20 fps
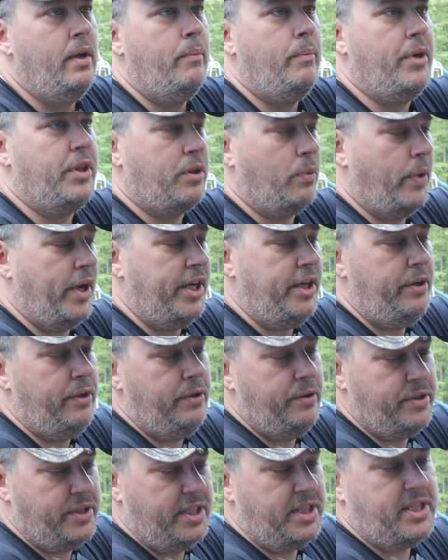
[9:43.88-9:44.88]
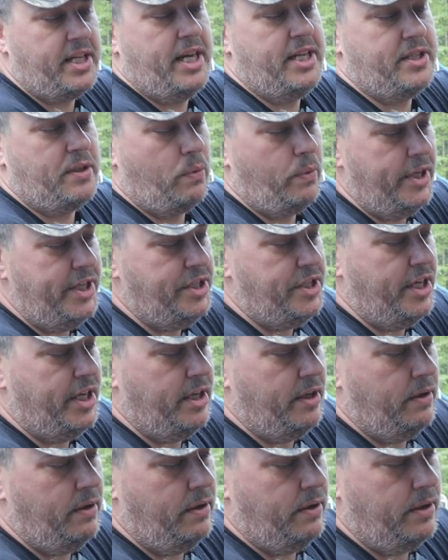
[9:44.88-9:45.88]
But the way you use this as a
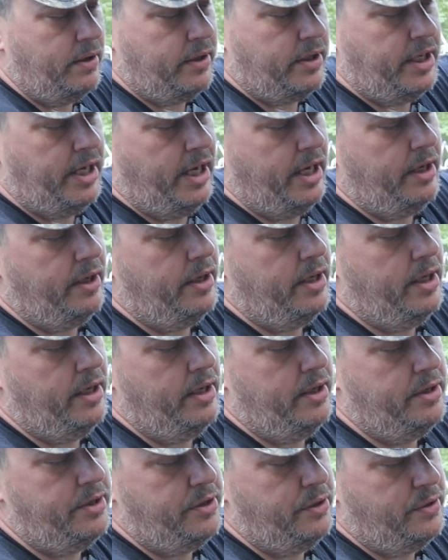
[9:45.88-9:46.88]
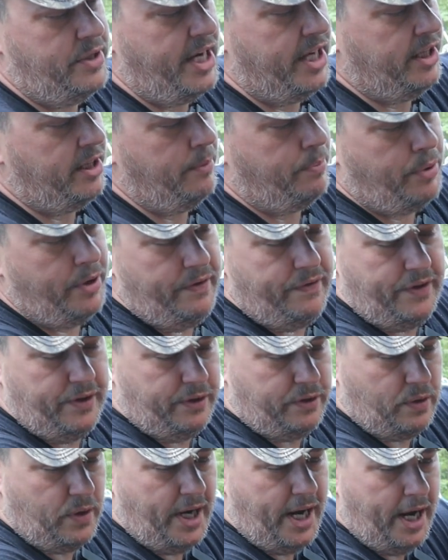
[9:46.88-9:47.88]
regen kit is you take the
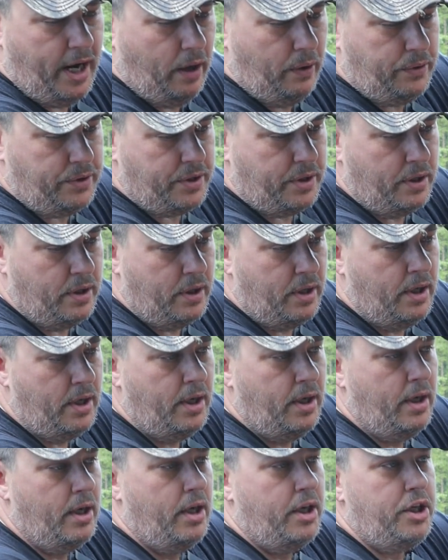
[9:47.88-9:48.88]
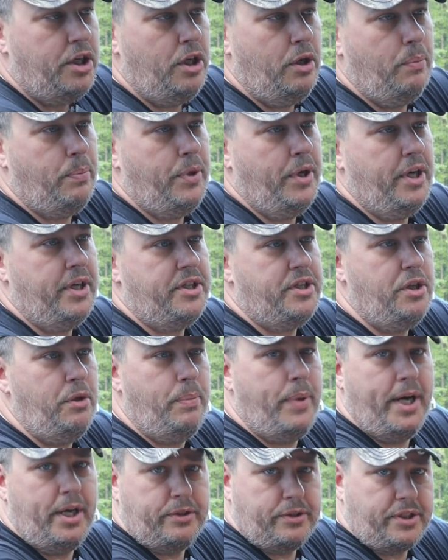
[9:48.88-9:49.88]
pre-filter out, you put 2
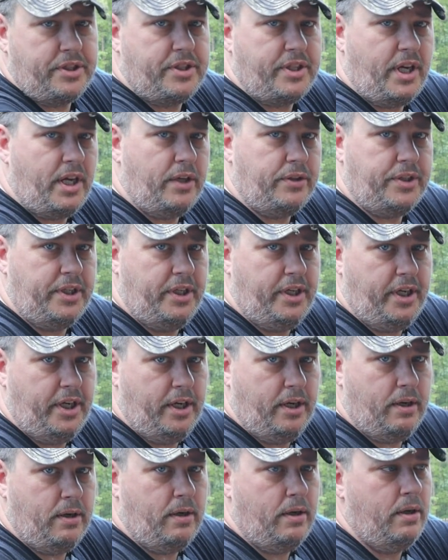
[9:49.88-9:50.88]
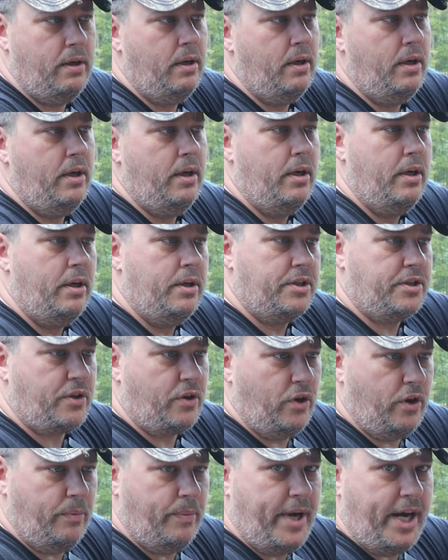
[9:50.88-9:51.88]
pounds of salt in here,
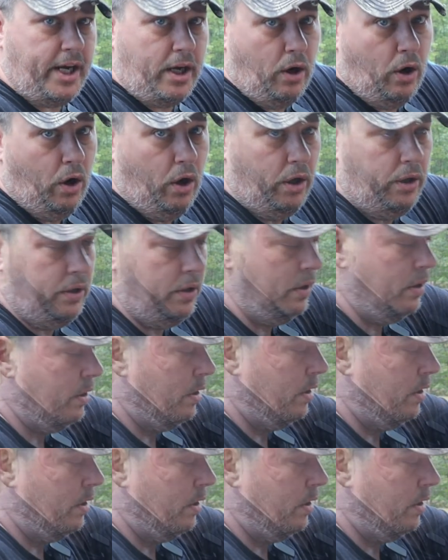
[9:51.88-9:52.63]
screw it back on,